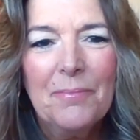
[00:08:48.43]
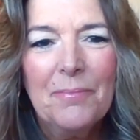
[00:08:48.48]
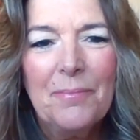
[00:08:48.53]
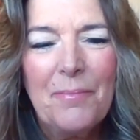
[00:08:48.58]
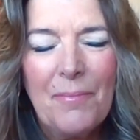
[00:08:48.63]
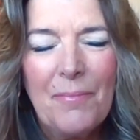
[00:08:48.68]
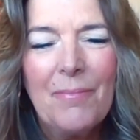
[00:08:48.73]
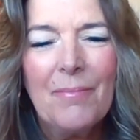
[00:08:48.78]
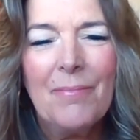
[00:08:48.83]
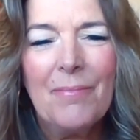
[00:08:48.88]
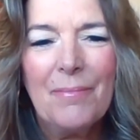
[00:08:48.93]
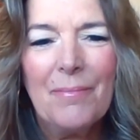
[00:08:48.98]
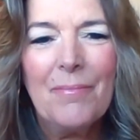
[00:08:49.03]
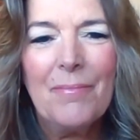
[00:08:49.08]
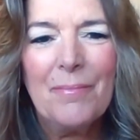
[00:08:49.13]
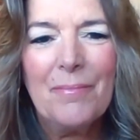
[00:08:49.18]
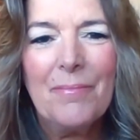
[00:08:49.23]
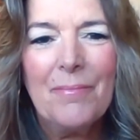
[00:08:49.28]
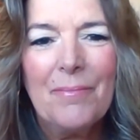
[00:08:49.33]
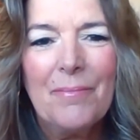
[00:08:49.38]

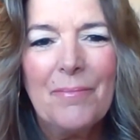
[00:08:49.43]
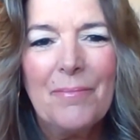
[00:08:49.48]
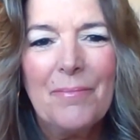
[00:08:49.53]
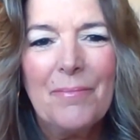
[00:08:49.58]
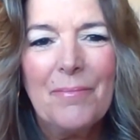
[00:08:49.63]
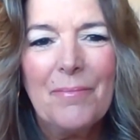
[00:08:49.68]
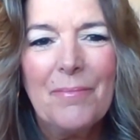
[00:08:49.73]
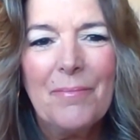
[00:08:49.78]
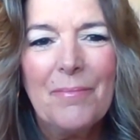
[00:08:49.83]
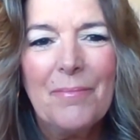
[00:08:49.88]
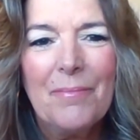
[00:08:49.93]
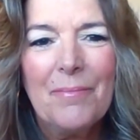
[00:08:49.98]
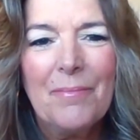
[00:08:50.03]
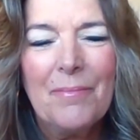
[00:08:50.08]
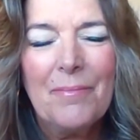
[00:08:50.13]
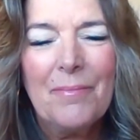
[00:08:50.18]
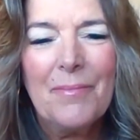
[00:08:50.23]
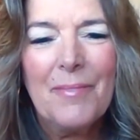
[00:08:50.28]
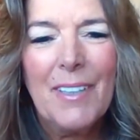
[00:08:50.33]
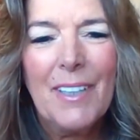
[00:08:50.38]

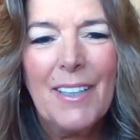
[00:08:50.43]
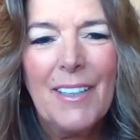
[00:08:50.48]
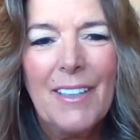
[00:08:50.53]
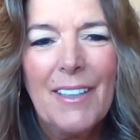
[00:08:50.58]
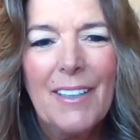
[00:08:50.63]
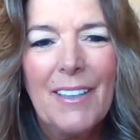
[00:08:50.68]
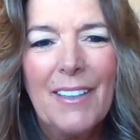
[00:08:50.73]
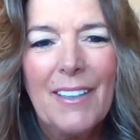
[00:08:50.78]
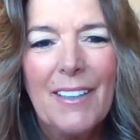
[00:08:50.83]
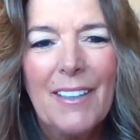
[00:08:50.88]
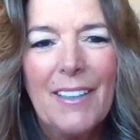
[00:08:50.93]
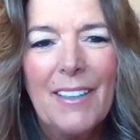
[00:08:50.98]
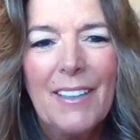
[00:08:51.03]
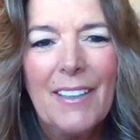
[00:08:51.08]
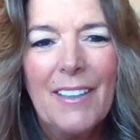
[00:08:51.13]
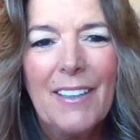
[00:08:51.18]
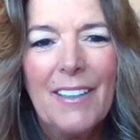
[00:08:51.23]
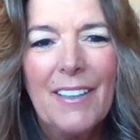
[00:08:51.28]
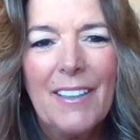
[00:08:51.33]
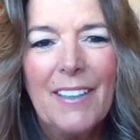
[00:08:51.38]

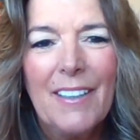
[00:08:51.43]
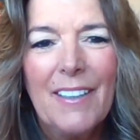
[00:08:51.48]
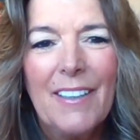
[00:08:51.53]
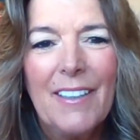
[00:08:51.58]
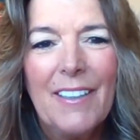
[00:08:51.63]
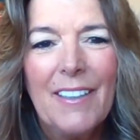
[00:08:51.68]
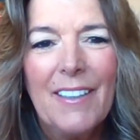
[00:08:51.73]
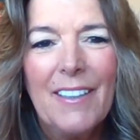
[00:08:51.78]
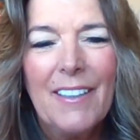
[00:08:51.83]
(not speaking)